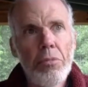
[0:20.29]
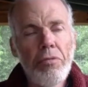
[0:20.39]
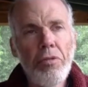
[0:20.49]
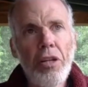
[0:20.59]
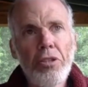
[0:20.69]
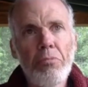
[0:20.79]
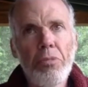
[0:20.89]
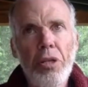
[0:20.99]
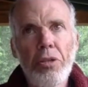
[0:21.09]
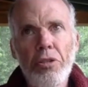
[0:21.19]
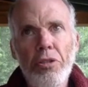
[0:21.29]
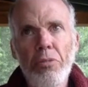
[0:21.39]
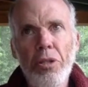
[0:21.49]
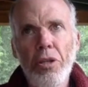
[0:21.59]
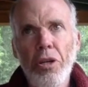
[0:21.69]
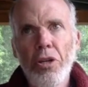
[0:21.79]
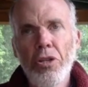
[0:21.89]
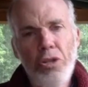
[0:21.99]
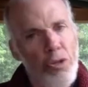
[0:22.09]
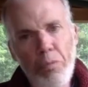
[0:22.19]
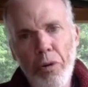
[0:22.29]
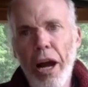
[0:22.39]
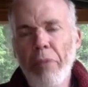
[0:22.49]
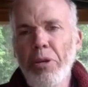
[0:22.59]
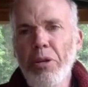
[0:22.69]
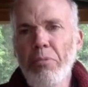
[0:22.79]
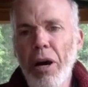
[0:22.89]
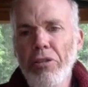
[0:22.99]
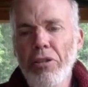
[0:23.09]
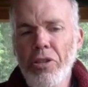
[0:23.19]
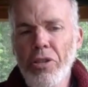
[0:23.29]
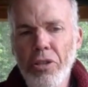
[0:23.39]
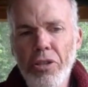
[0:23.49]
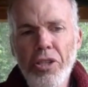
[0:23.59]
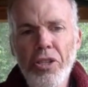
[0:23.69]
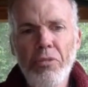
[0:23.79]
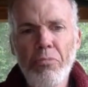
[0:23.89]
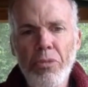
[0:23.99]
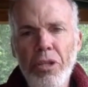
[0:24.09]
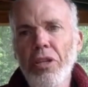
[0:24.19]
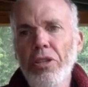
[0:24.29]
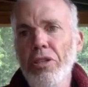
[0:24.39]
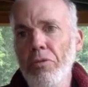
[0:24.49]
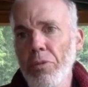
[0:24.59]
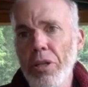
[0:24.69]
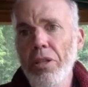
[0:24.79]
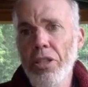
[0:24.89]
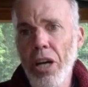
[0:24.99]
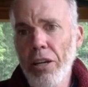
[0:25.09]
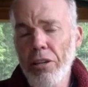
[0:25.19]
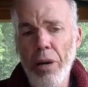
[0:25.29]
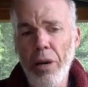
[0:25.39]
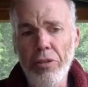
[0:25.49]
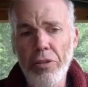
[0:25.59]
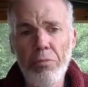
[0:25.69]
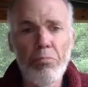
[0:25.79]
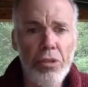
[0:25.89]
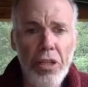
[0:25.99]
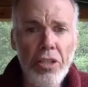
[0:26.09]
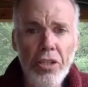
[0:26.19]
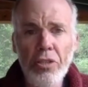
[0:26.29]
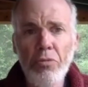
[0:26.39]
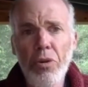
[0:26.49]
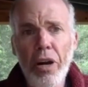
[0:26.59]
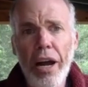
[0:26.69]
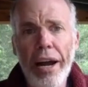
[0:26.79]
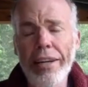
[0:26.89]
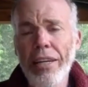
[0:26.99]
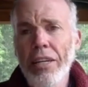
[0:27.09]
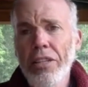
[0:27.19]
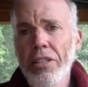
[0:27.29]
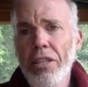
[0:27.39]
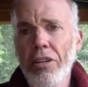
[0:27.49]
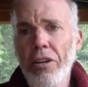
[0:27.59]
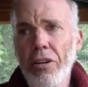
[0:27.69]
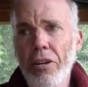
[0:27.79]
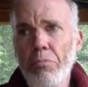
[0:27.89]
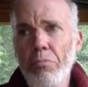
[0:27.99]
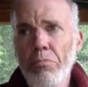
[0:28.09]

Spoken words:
if not some things to be super happy about, there's at least some things that we can talk about, some places we're at that are